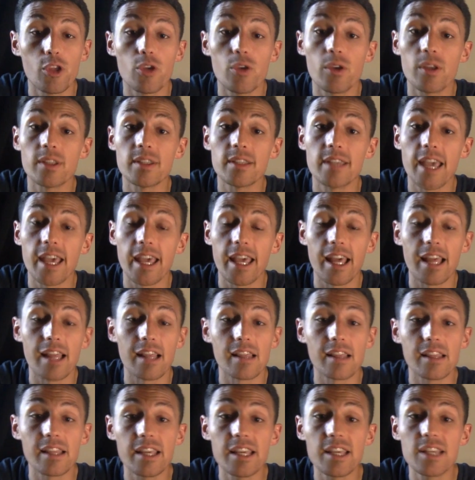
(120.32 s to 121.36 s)
you can take at
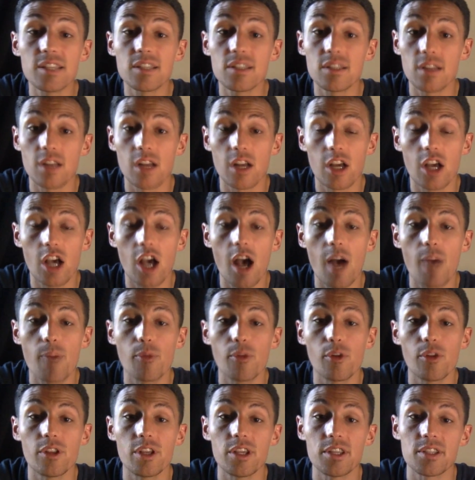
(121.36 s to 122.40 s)
least a
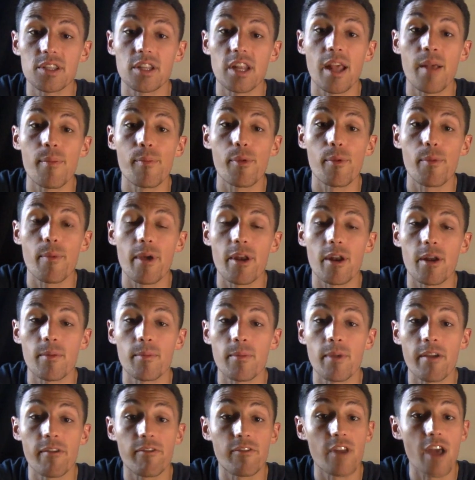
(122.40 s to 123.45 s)
couple of these and implement
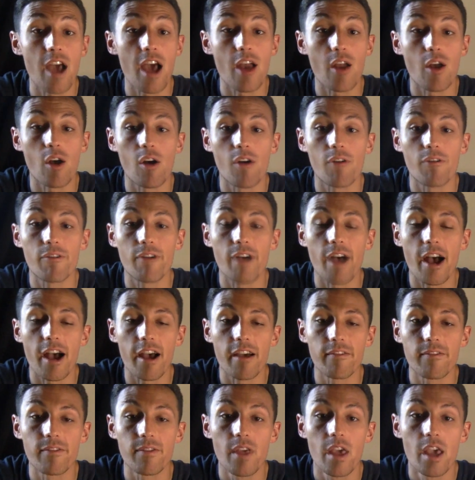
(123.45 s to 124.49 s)
them, if not all five.
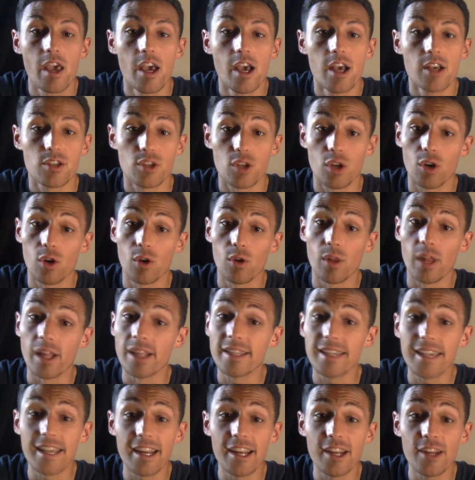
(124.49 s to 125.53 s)
So
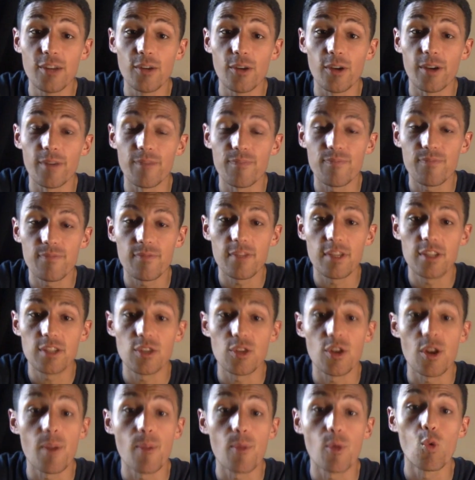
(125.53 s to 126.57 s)
let's get into it.
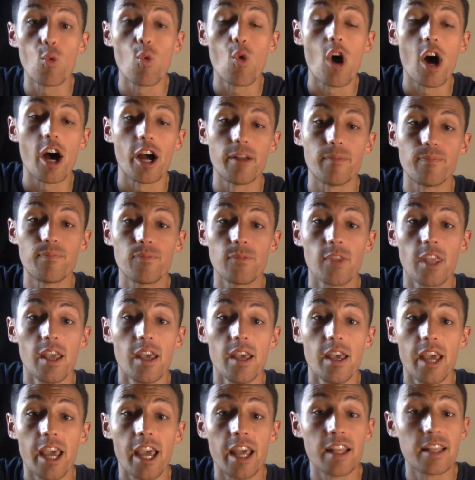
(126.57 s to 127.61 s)
So number one,
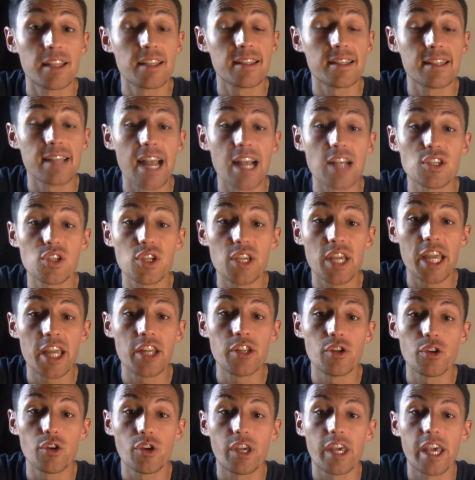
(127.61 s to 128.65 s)
and this is actually
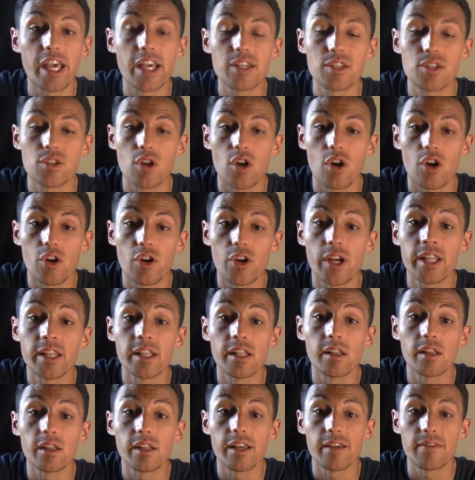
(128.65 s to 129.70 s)
in your Kickstarter in the
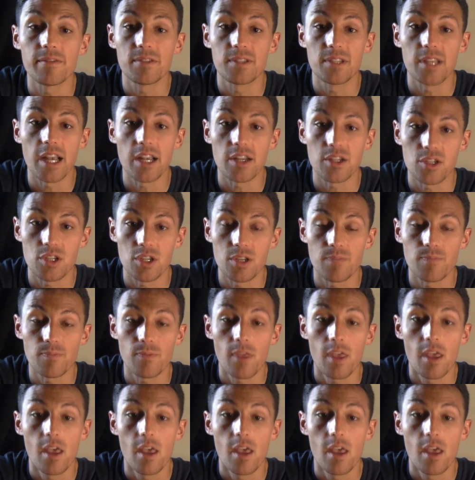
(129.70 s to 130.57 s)
Live section,